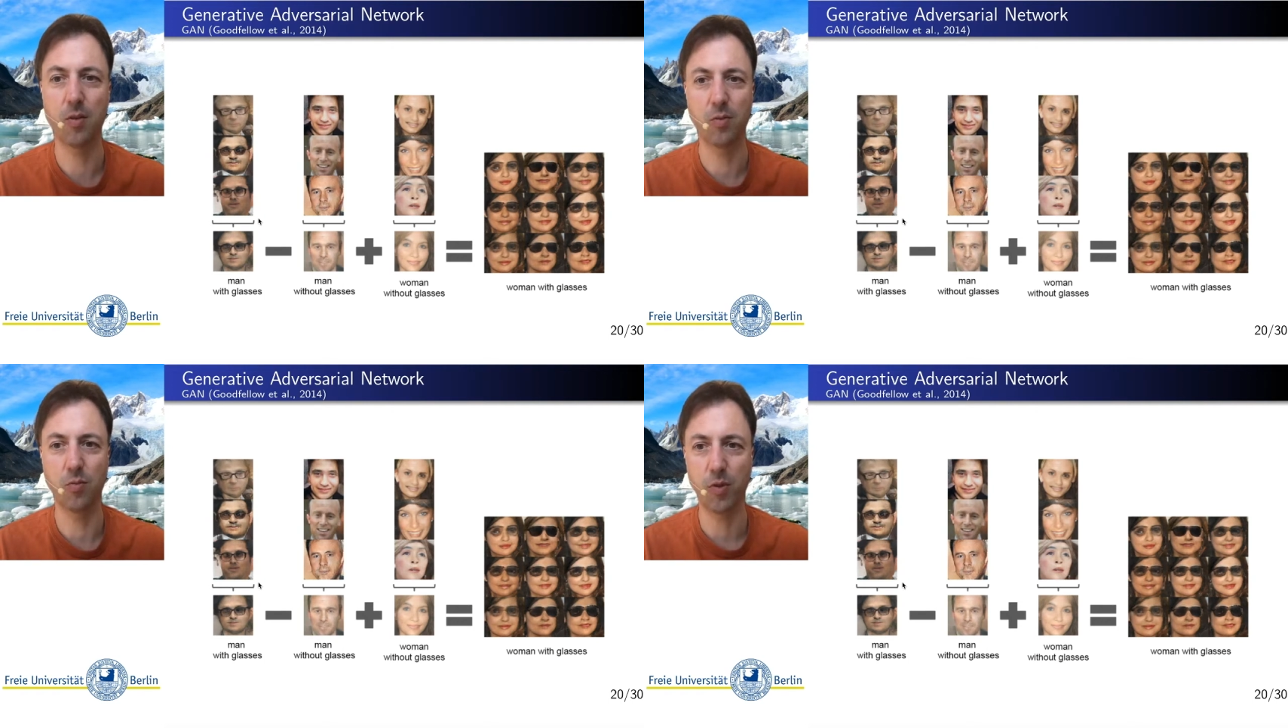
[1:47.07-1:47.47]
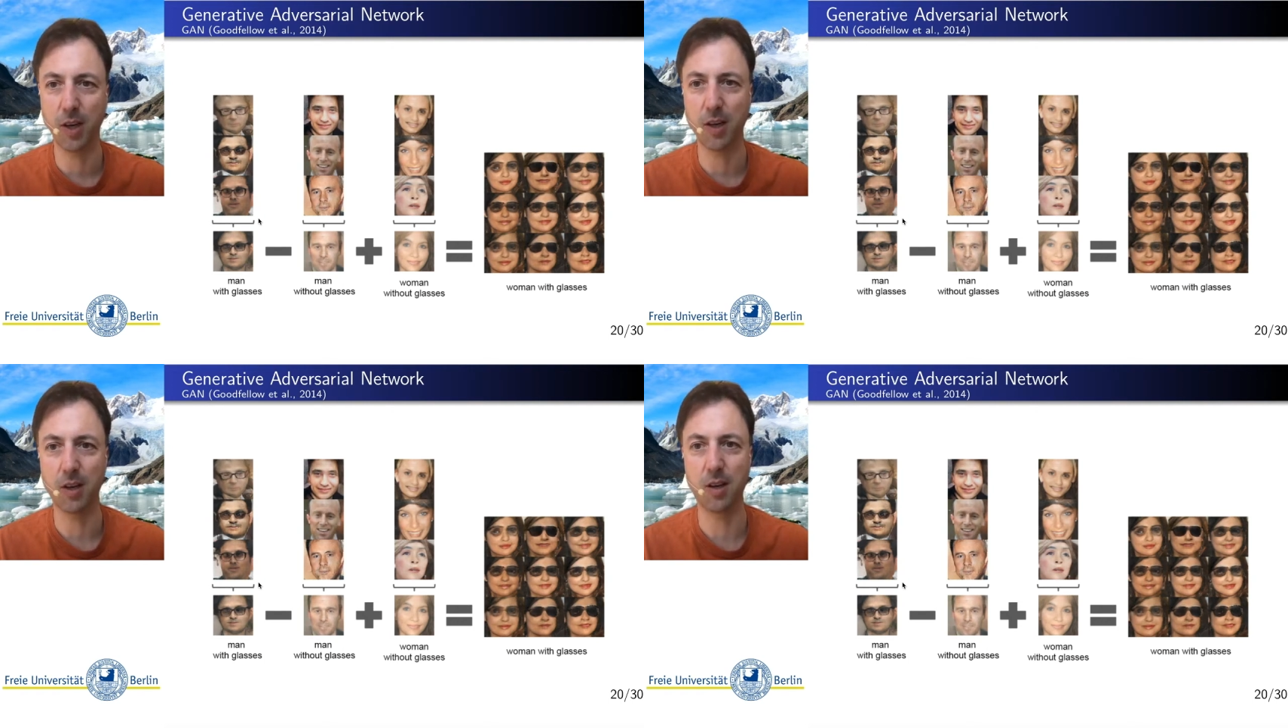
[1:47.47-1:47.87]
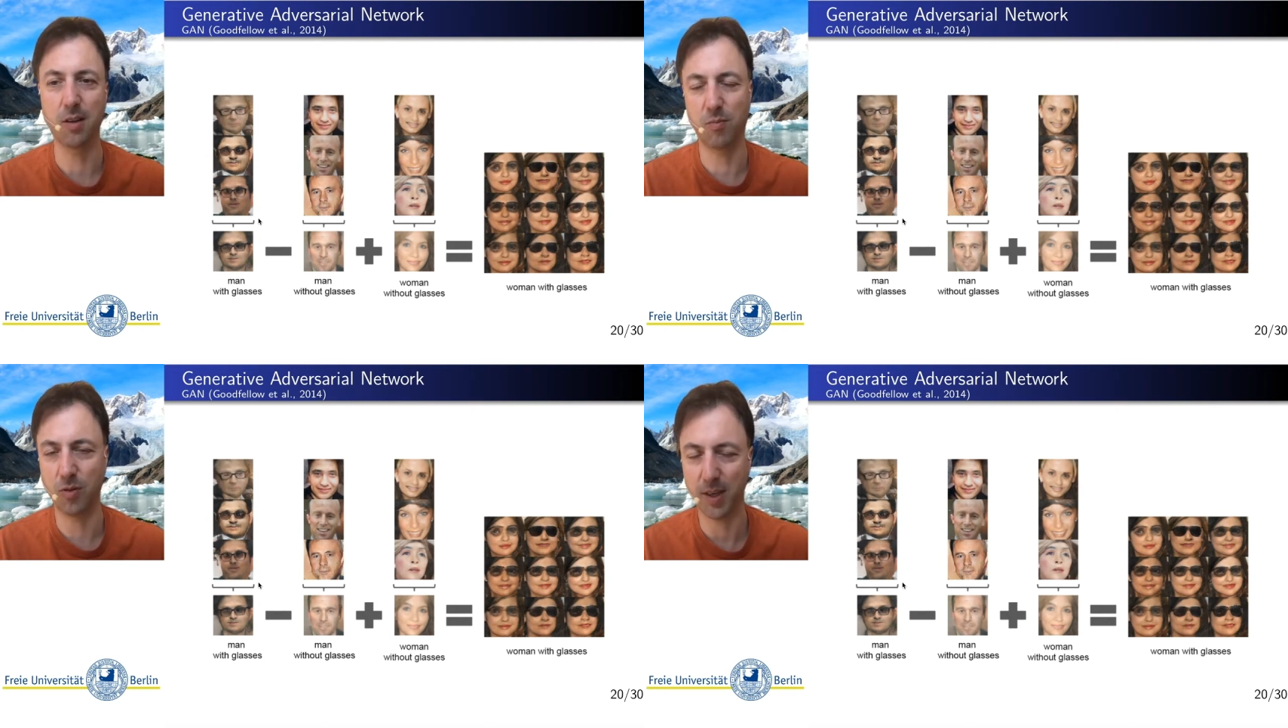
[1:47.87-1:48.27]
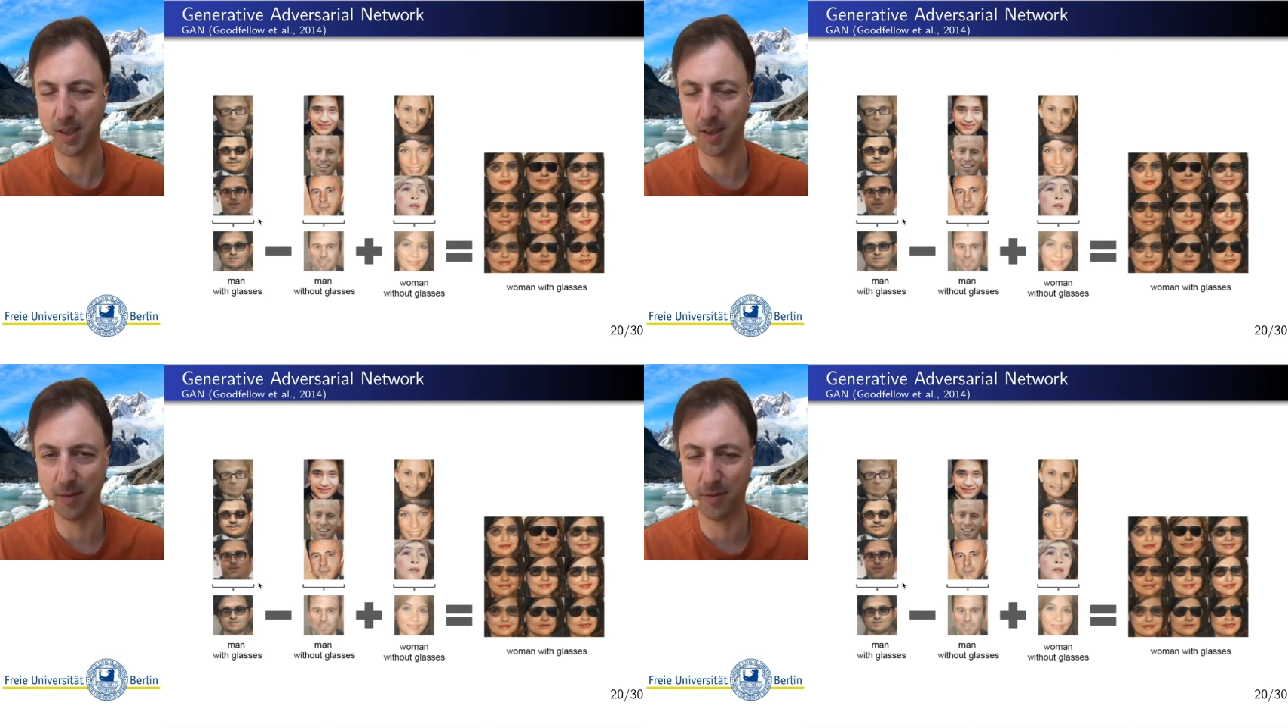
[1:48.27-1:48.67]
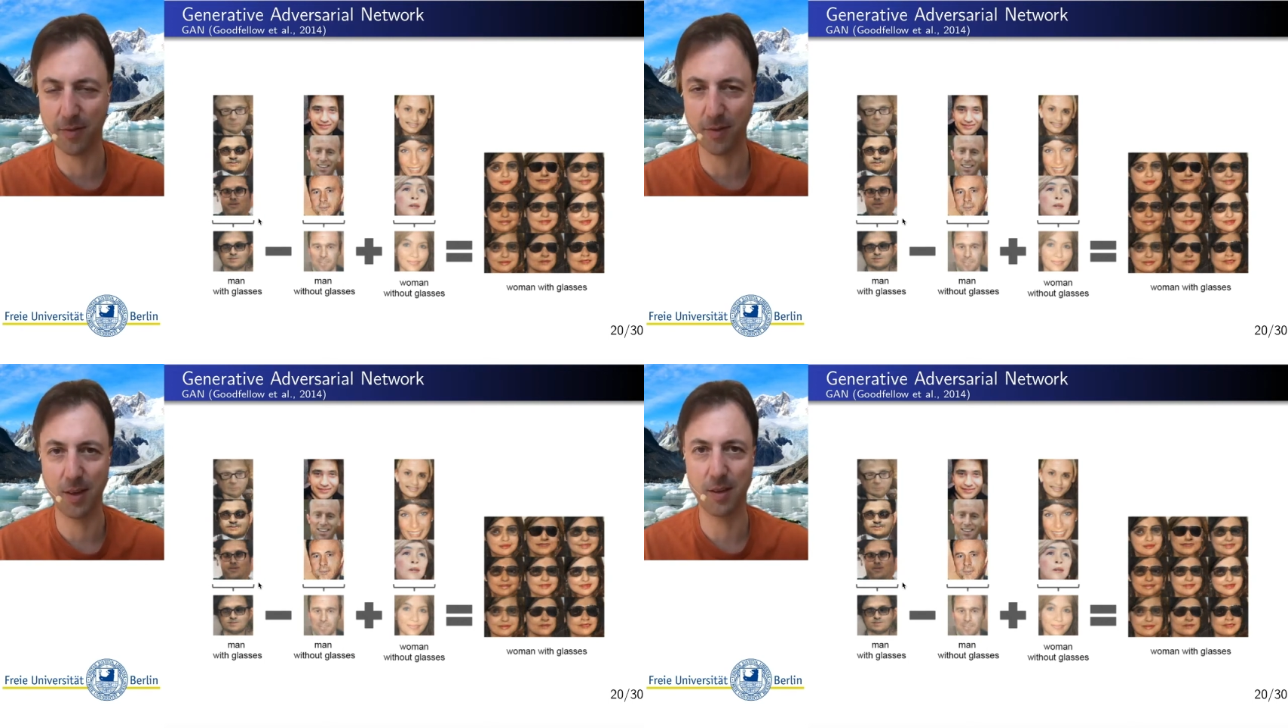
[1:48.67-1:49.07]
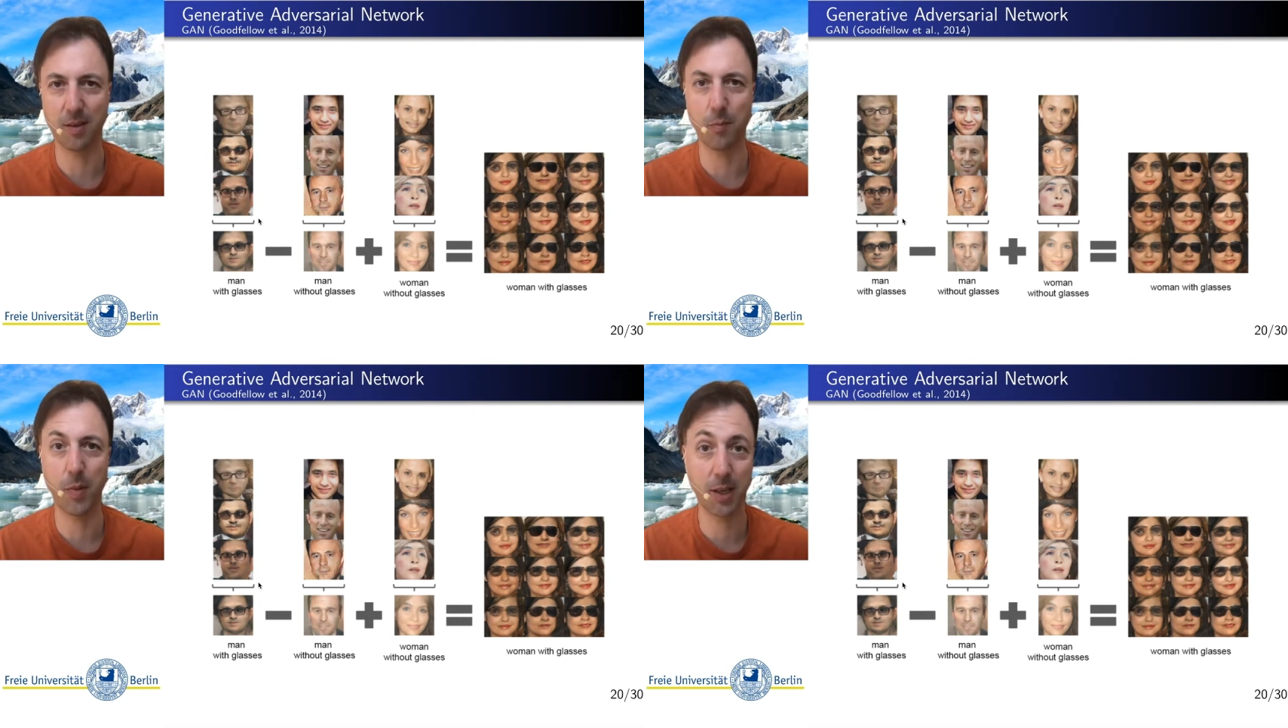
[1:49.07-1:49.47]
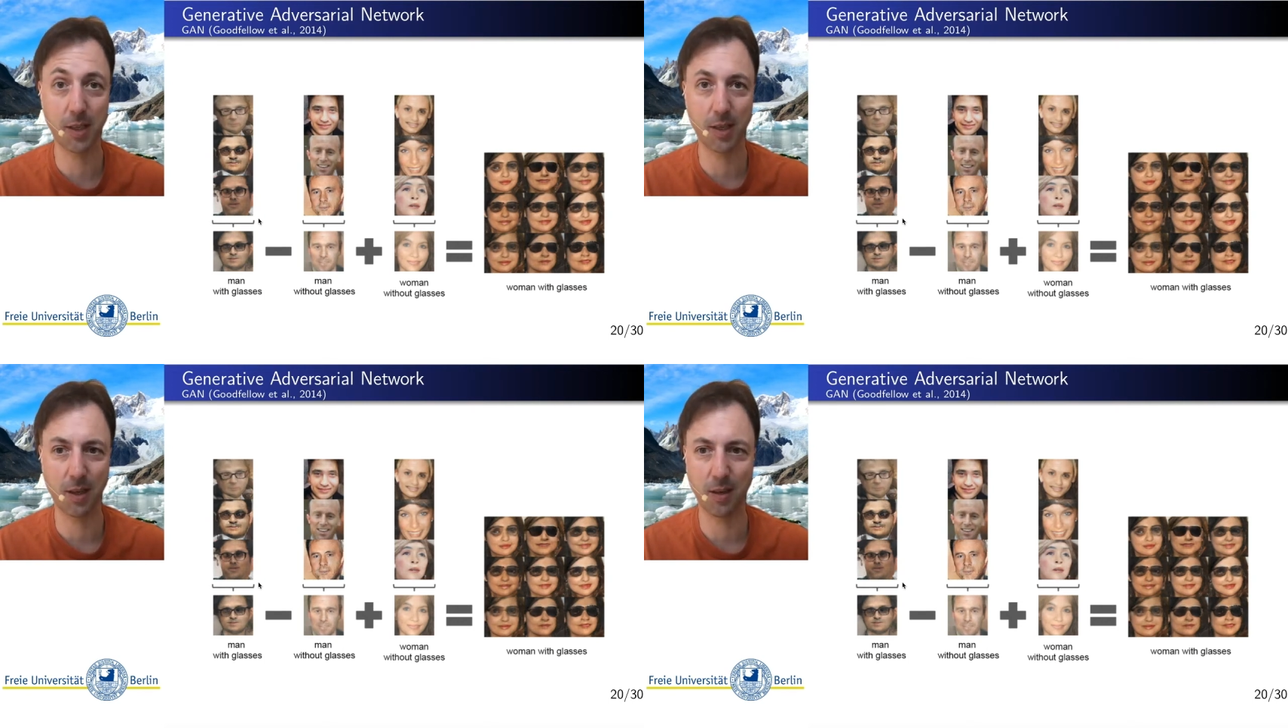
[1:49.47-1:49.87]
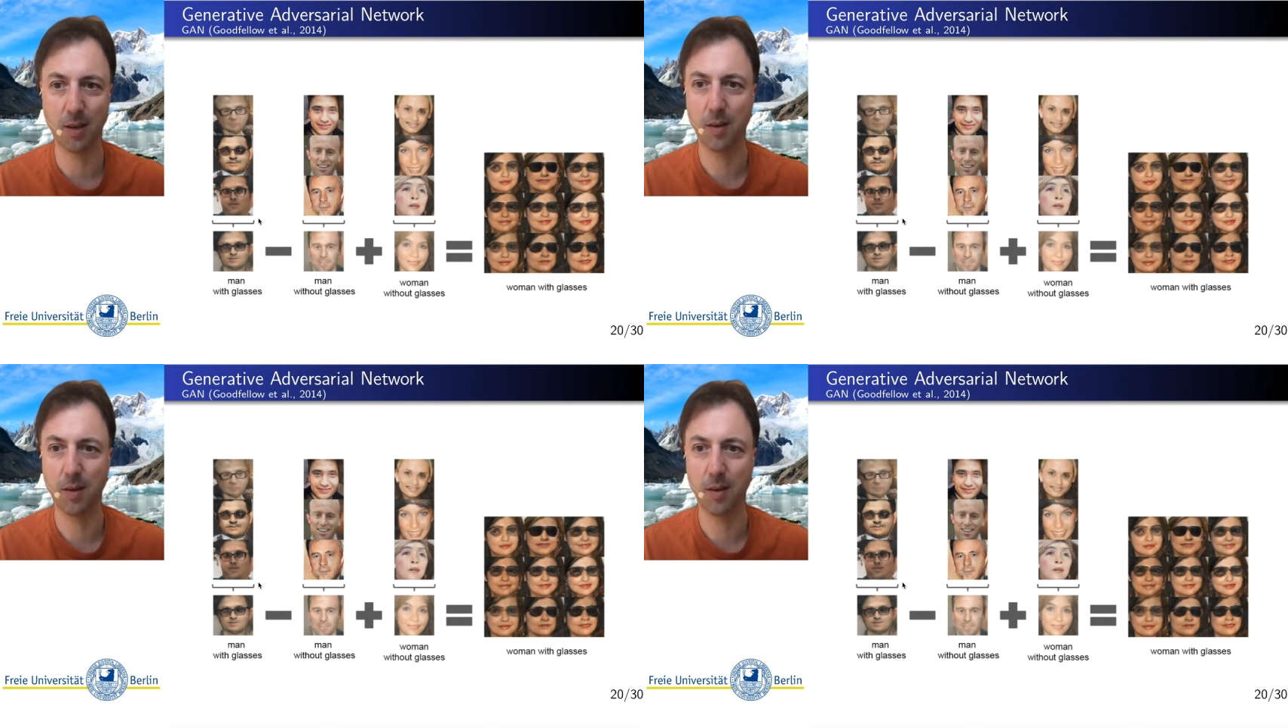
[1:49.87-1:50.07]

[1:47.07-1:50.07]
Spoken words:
really impressive and amazing